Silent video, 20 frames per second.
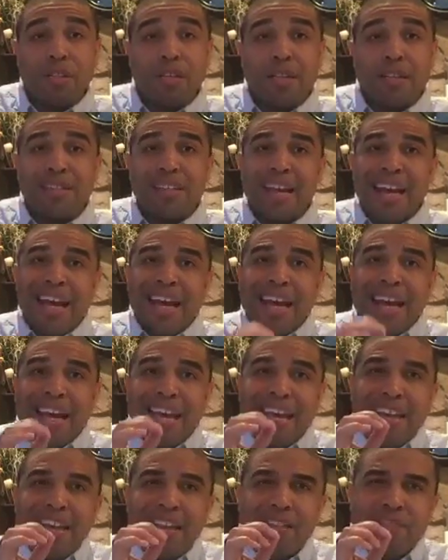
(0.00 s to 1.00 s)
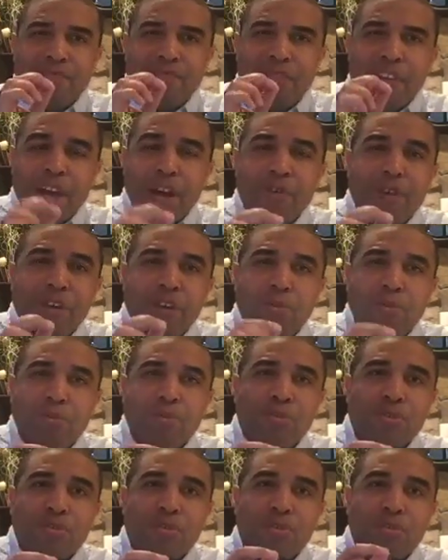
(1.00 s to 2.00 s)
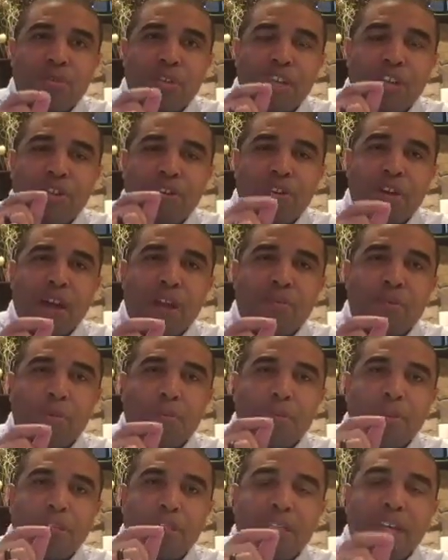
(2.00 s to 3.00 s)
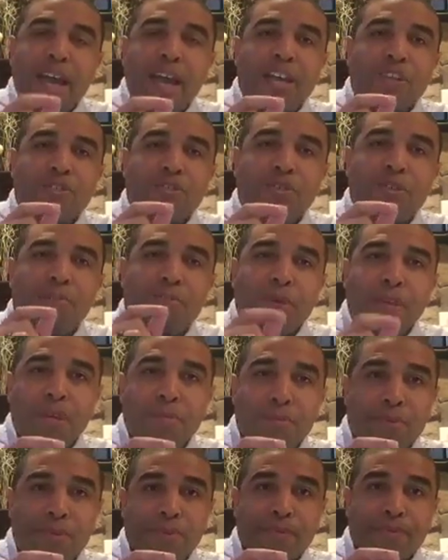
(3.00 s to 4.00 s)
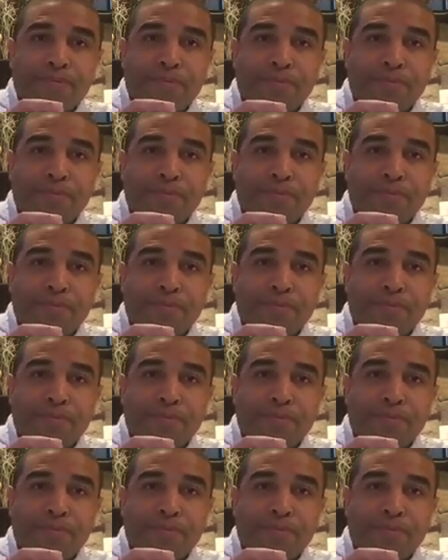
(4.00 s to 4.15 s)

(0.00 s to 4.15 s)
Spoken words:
things. It's very crucial that you're able to protect your people